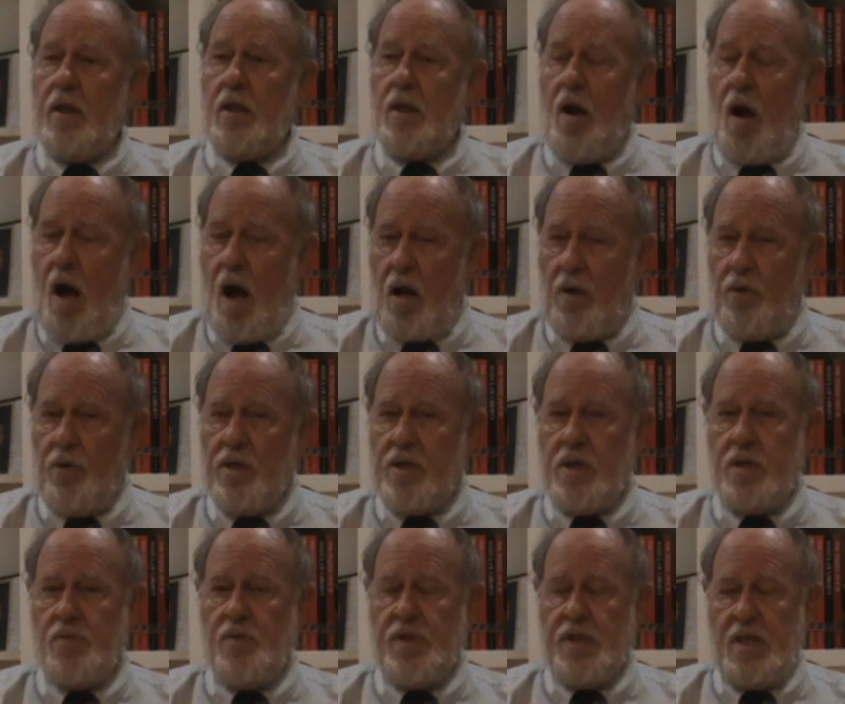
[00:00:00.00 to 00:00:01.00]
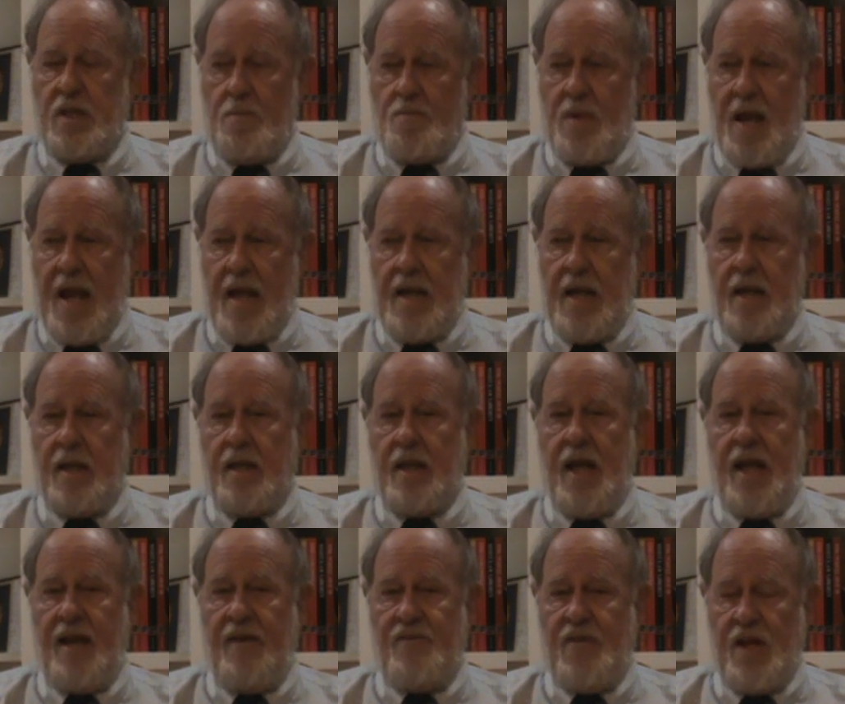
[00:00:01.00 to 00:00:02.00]
Congress was debating
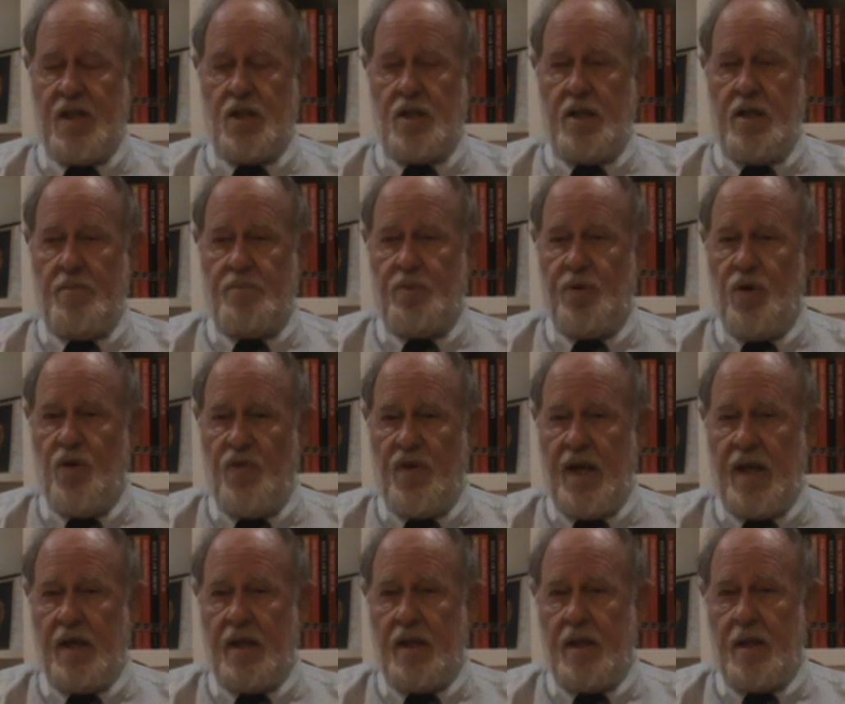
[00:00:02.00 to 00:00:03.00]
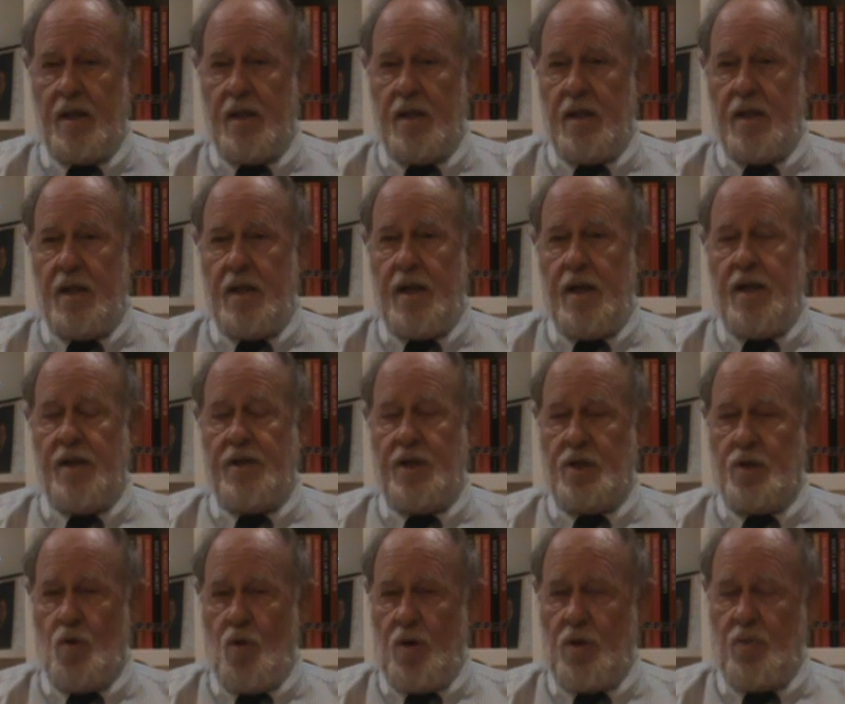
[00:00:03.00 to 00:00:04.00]
and eventually approving the
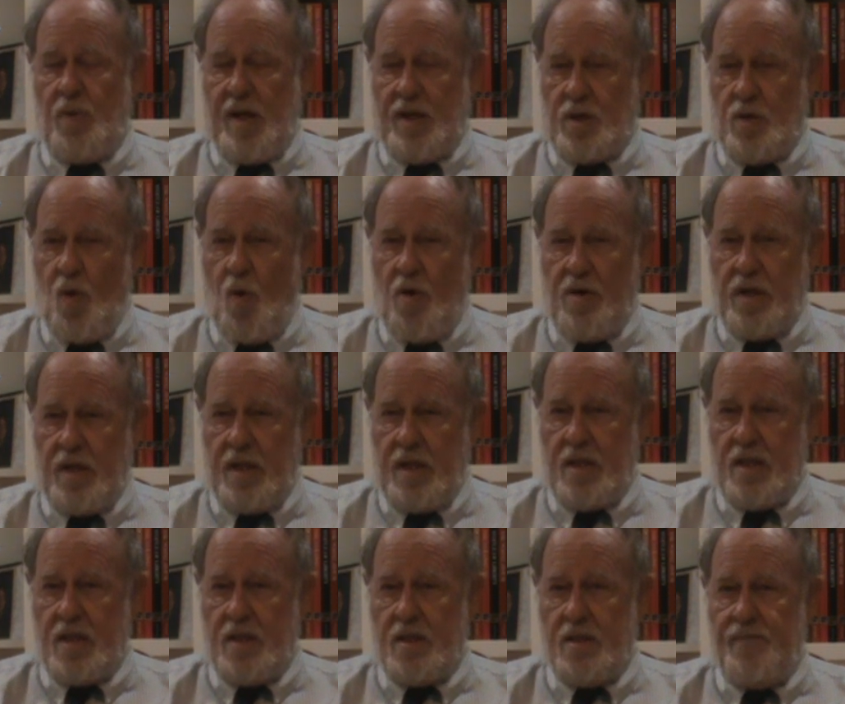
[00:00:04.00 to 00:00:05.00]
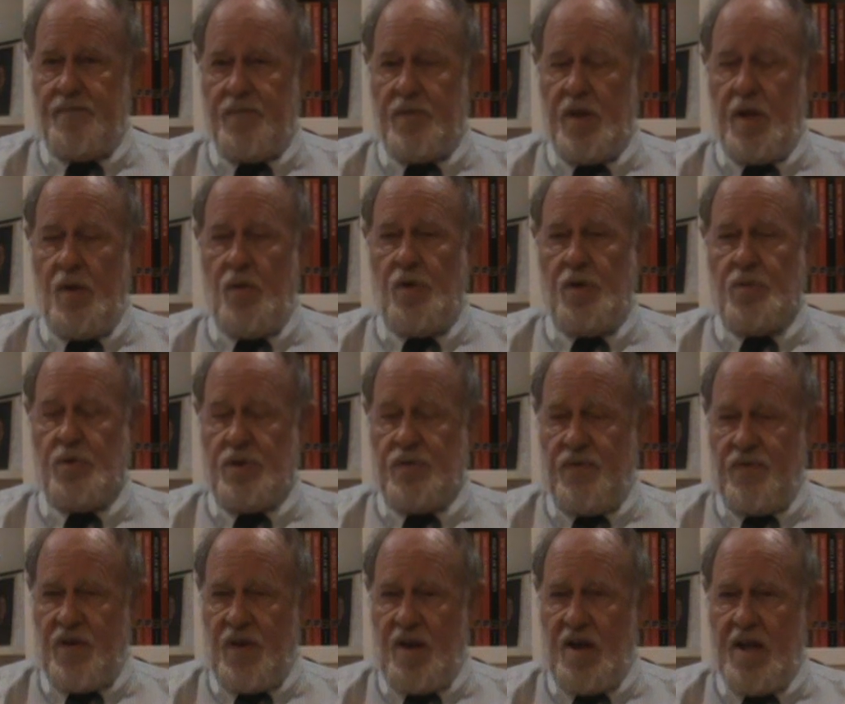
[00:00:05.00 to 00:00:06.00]
Northwest Ordinance, which was
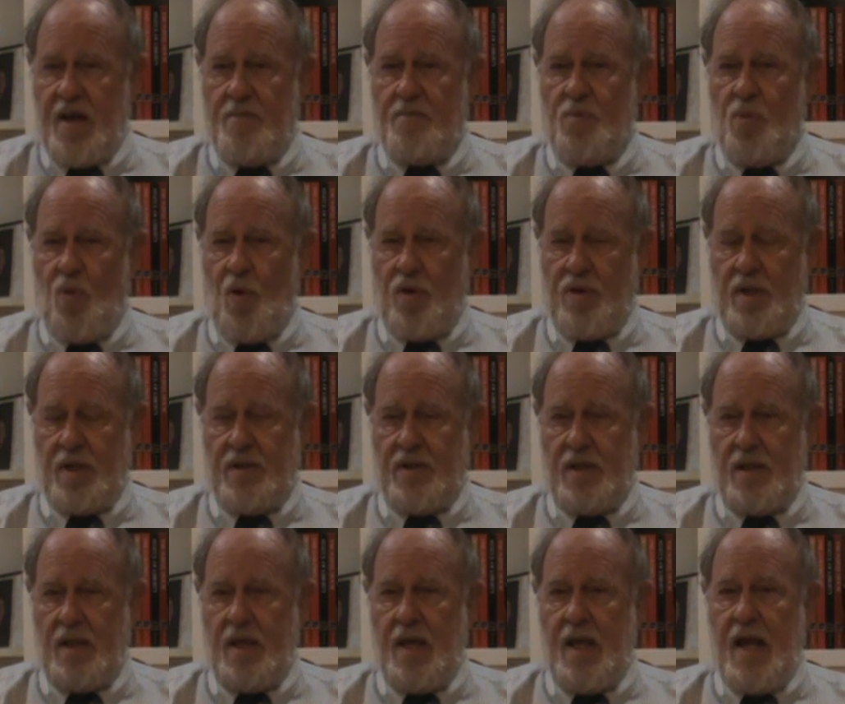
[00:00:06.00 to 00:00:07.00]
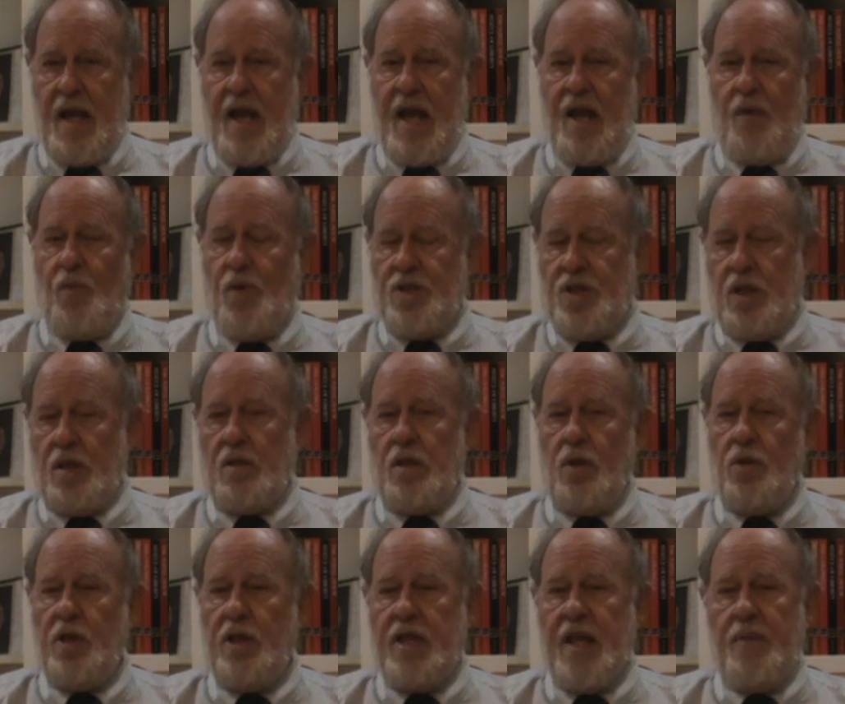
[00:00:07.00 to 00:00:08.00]
very important and which
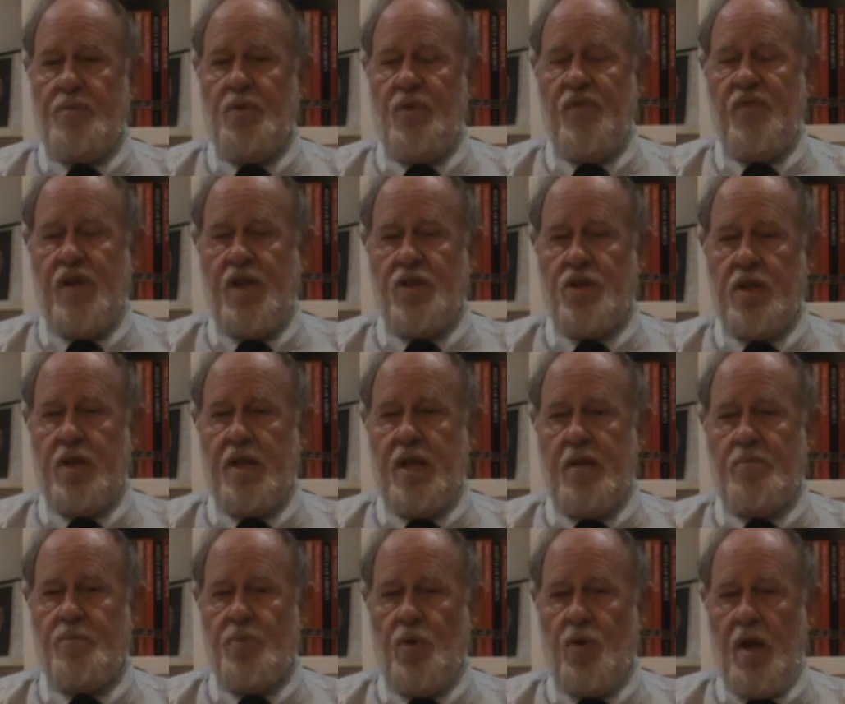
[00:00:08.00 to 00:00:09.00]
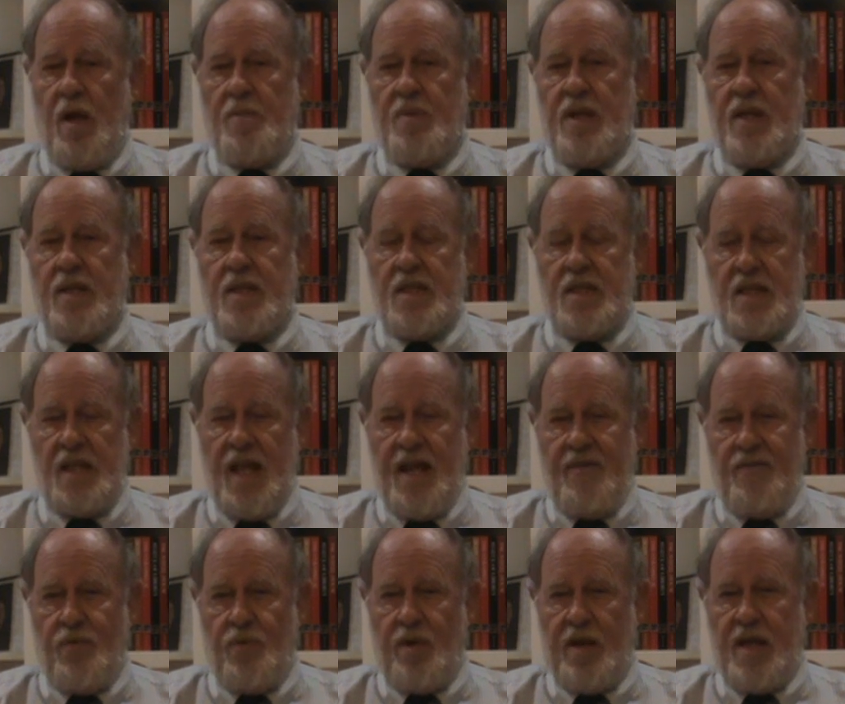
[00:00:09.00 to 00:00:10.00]
included that provision that prohibited
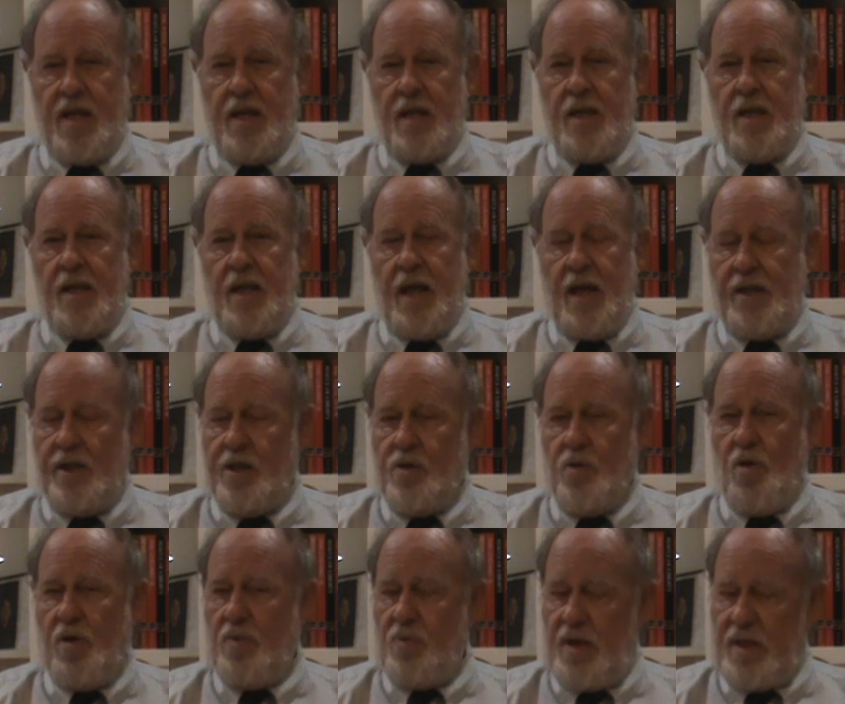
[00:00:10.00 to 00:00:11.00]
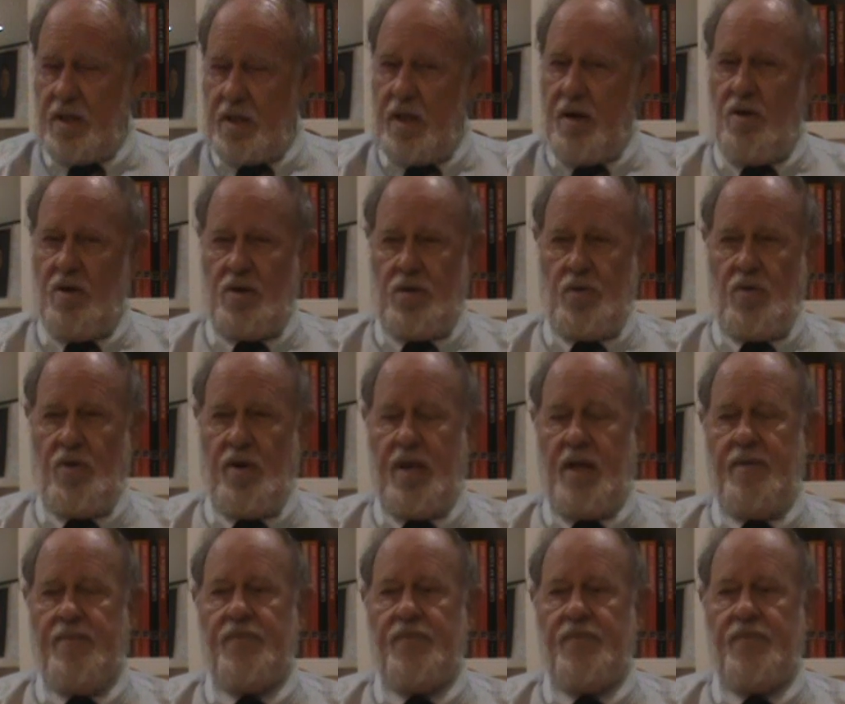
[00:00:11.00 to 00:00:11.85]
slavery in the Northwest Territory.